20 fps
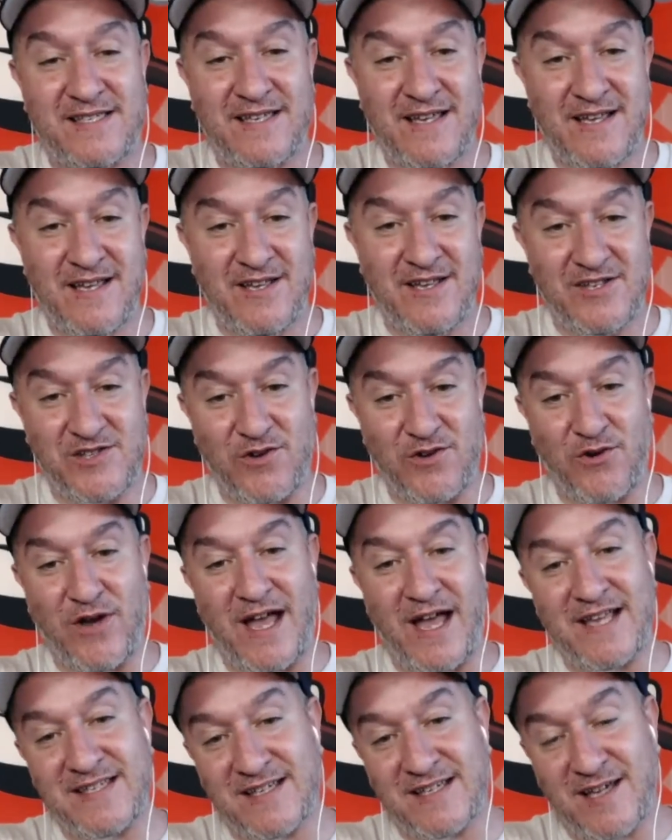So as a
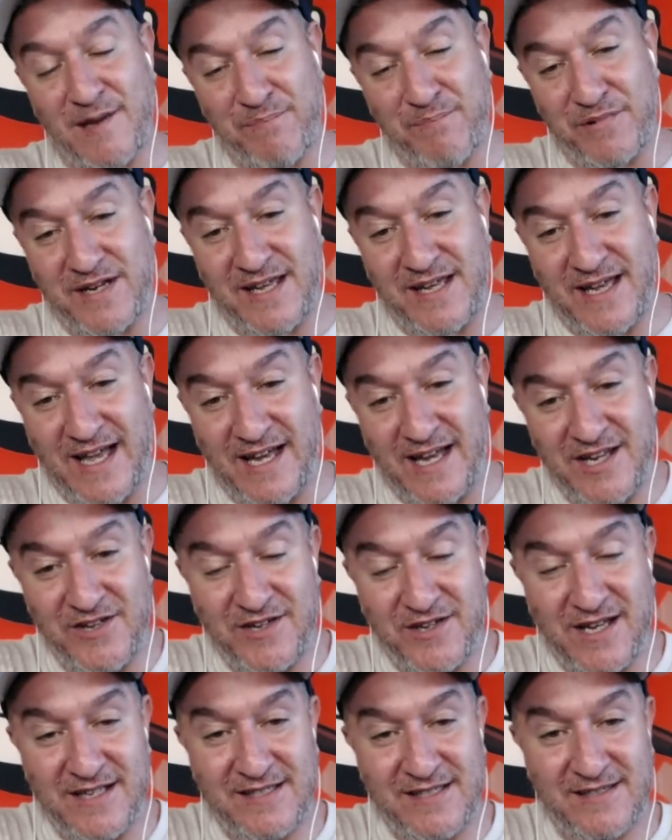company, how do you
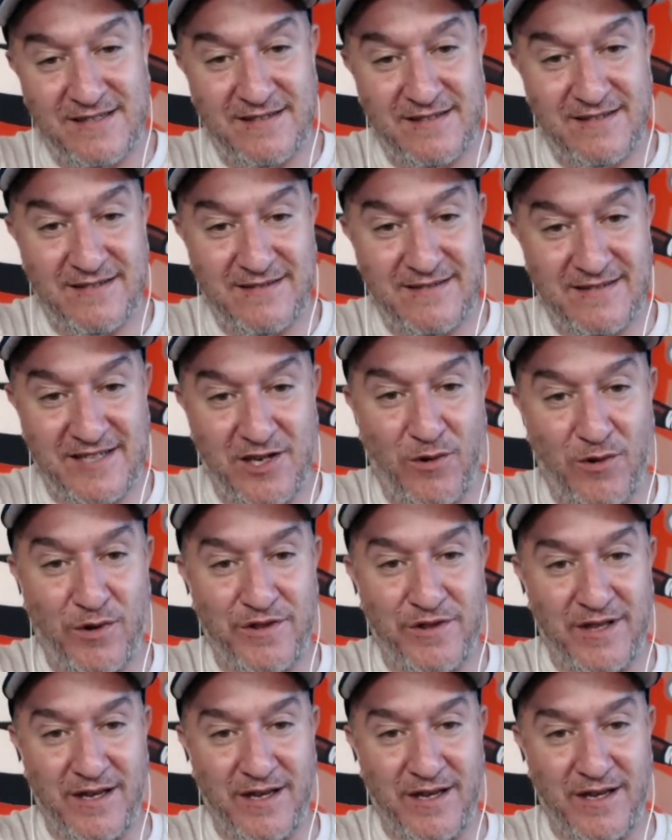guys deal with that?